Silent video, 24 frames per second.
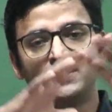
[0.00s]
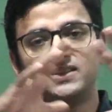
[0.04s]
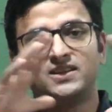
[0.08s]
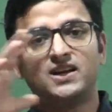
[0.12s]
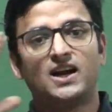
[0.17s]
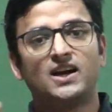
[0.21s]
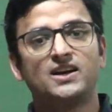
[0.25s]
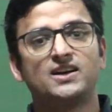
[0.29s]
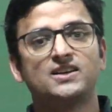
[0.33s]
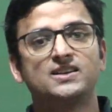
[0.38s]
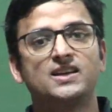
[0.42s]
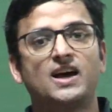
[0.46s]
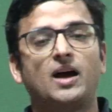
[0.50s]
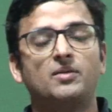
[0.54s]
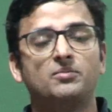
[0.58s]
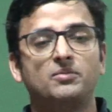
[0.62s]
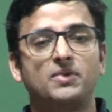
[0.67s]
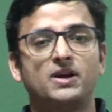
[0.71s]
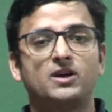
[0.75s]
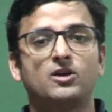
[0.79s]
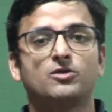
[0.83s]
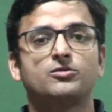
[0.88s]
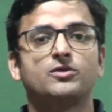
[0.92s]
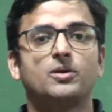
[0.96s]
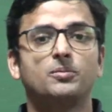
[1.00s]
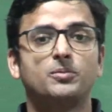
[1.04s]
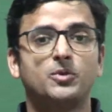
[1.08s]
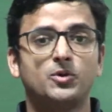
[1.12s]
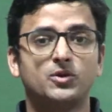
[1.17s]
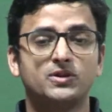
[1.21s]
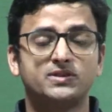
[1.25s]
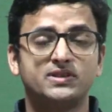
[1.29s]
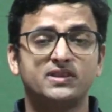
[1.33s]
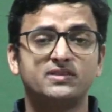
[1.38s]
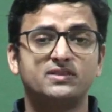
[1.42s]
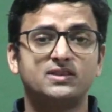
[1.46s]
under, under the ambit of
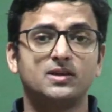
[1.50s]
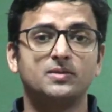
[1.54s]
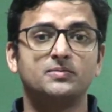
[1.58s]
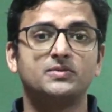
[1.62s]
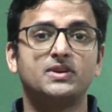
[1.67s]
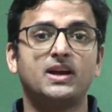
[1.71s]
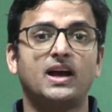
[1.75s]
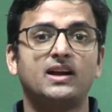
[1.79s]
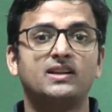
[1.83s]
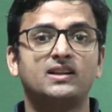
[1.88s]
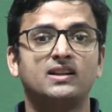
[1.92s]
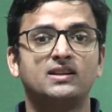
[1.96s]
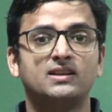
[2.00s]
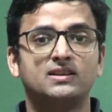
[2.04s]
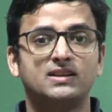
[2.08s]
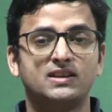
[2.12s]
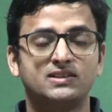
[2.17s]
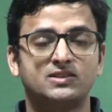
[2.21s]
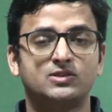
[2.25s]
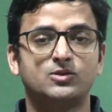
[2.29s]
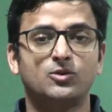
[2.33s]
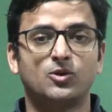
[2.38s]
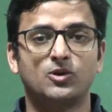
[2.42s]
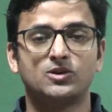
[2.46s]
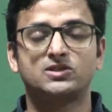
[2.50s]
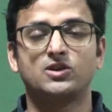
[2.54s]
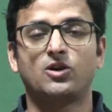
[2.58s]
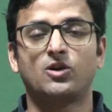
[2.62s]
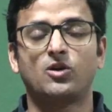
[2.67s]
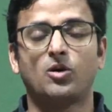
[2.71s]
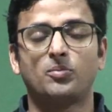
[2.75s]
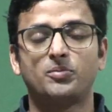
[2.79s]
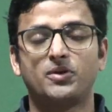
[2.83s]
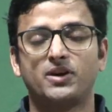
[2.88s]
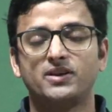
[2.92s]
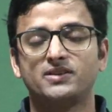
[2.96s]
computer systems and this course
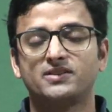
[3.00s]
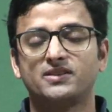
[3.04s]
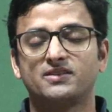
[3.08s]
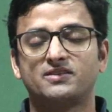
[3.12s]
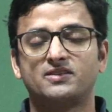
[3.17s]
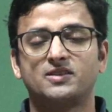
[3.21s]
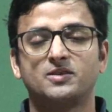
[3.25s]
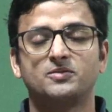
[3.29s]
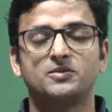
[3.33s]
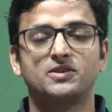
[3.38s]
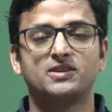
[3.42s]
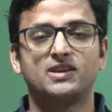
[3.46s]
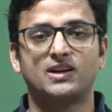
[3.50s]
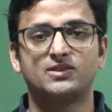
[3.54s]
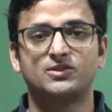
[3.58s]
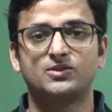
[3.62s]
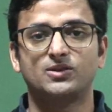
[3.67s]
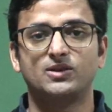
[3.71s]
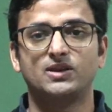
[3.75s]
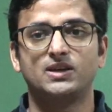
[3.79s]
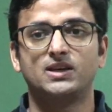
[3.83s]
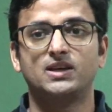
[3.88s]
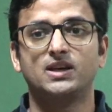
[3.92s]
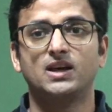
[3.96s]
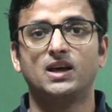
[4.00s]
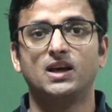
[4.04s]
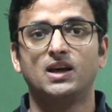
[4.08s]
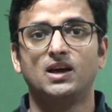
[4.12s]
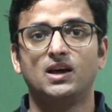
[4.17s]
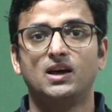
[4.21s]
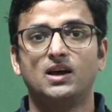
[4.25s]
on operating systems is actually